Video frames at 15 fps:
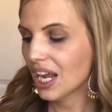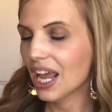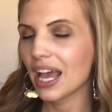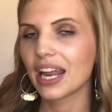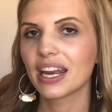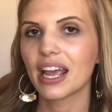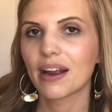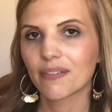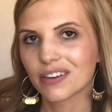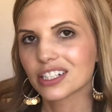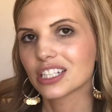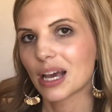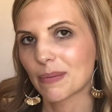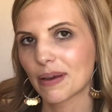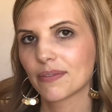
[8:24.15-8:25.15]
And every
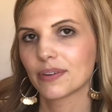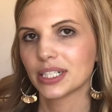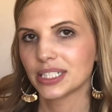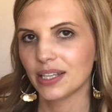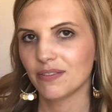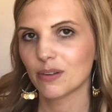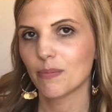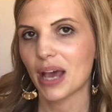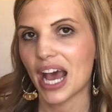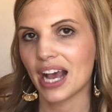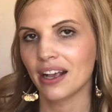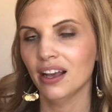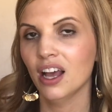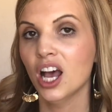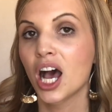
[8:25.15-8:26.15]
time I've received a
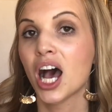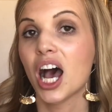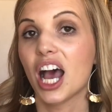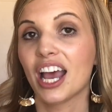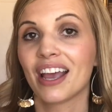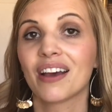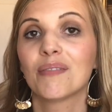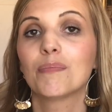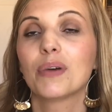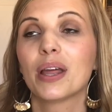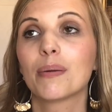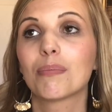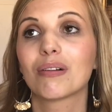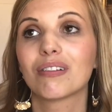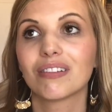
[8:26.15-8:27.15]
bag, I have
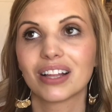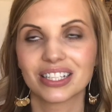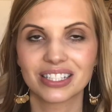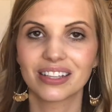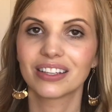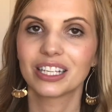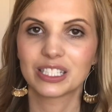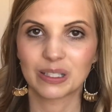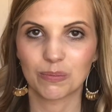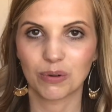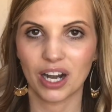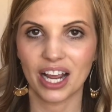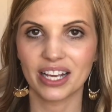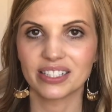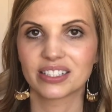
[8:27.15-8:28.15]
been pleasantly
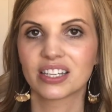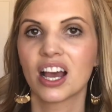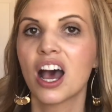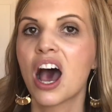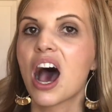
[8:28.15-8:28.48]
surprised.